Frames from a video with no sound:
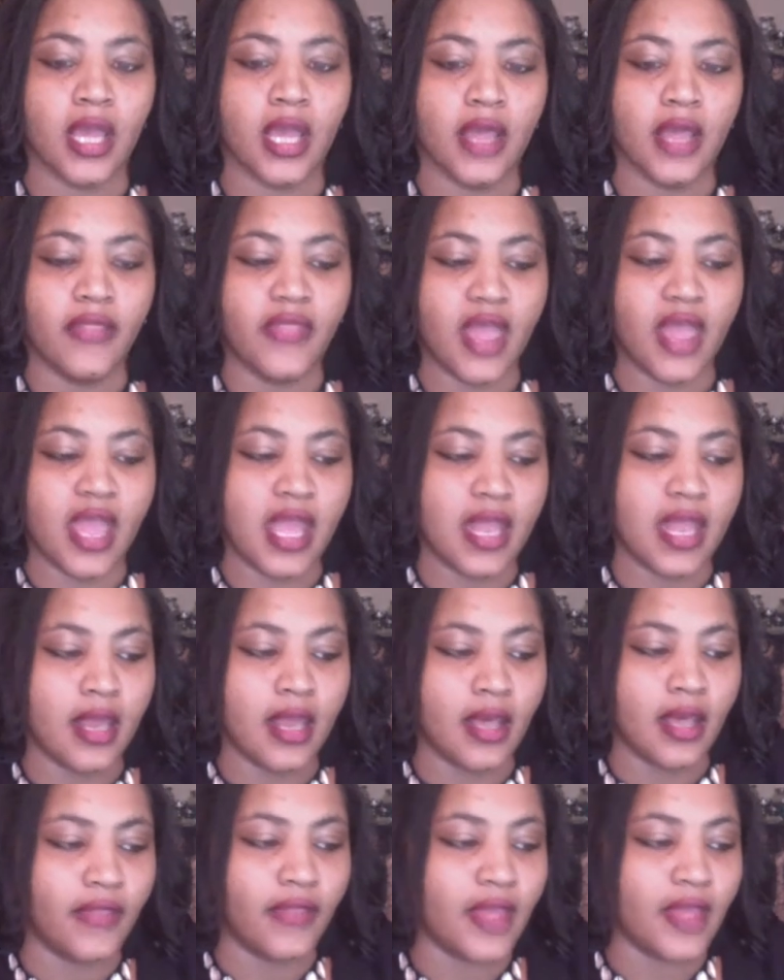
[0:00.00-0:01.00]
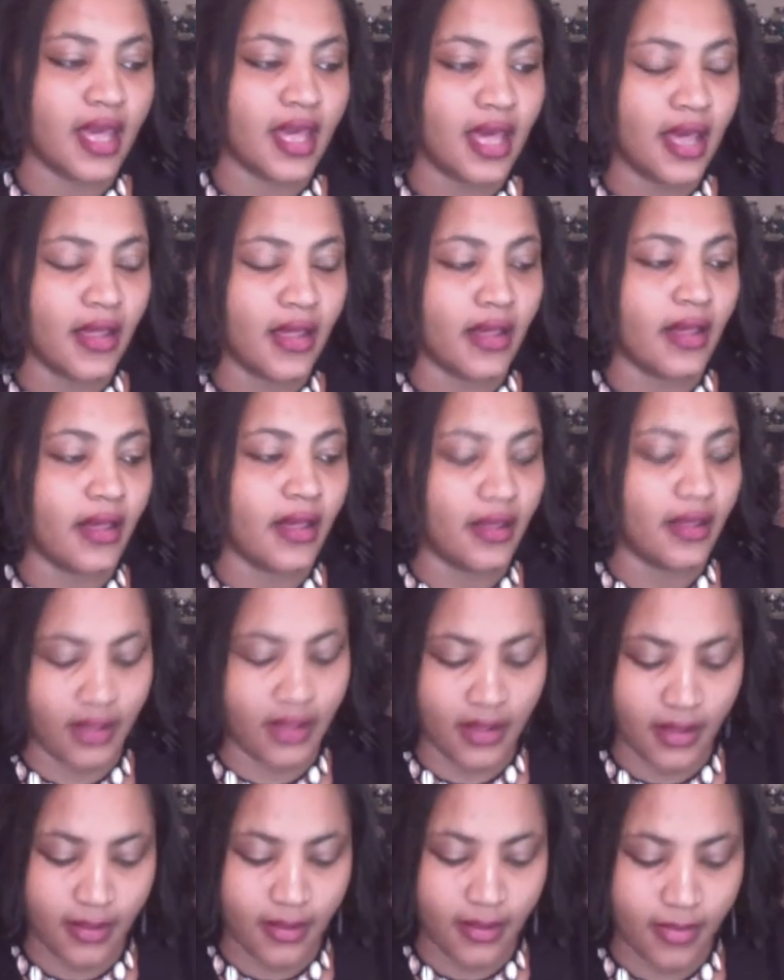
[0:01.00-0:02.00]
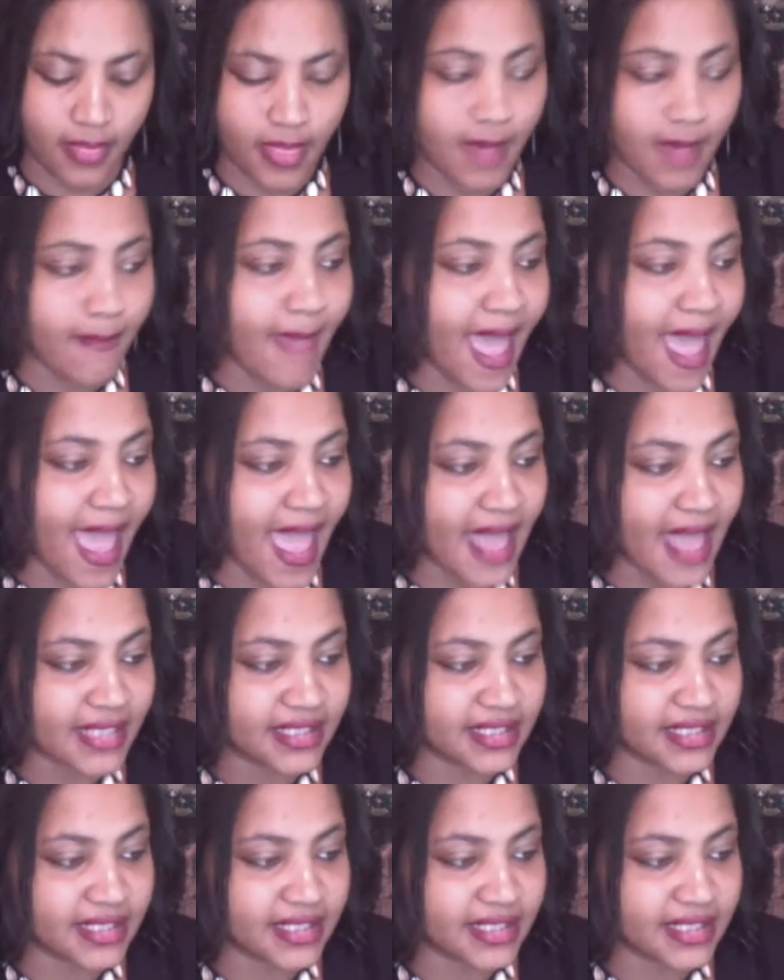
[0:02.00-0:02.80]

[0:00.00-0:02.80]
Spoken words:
then the mass,